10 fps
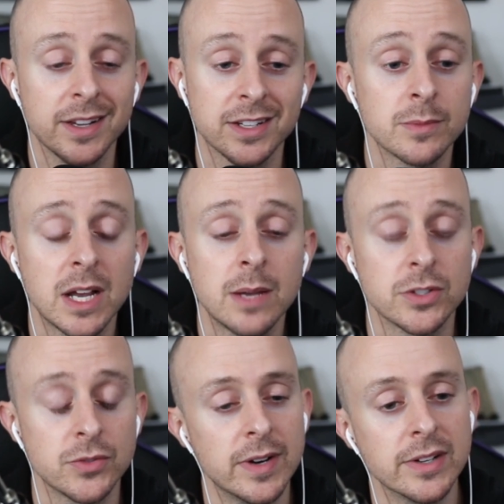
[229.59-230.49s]
like sometimes
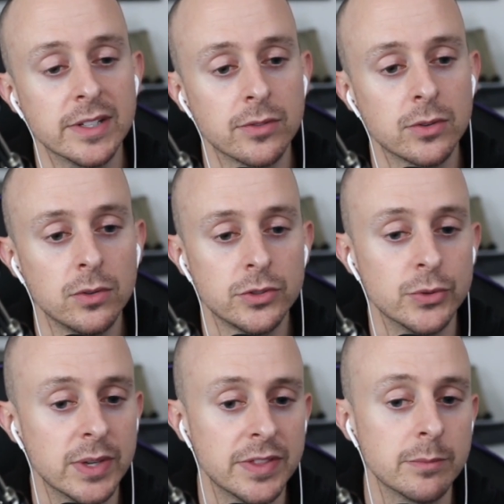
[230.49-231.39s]
it's very difficult to
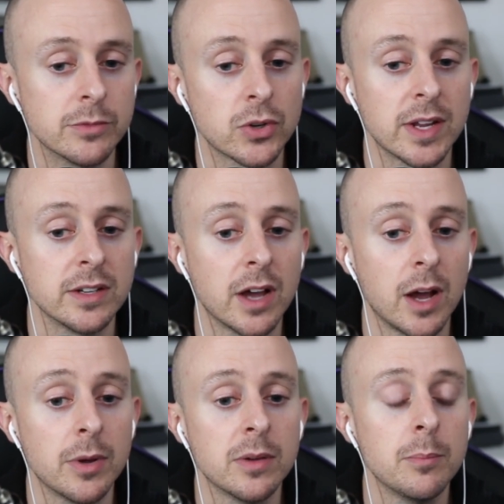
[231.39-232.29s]
get them trained up.